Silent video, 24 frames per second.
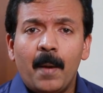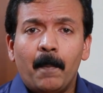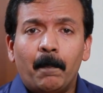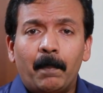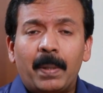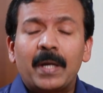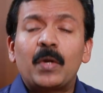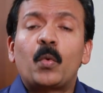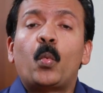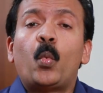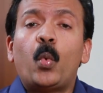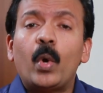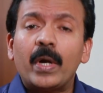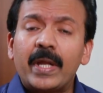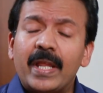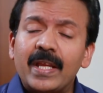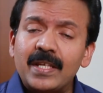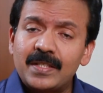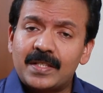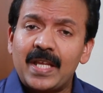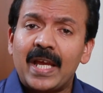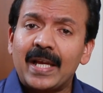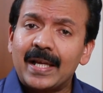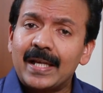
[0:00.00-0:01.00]
but what
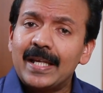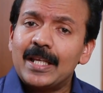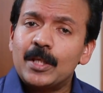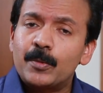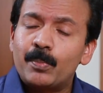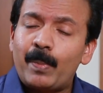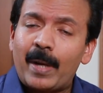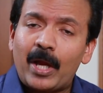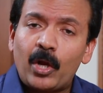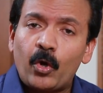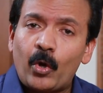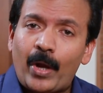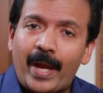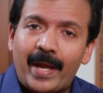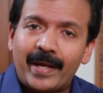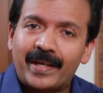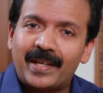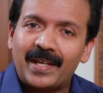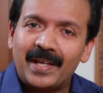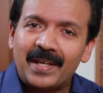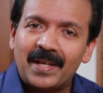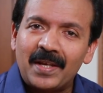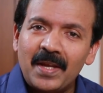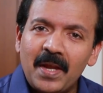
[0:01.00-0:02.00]
exactly is
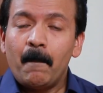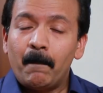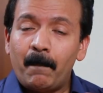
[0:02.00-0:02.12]
biohacking?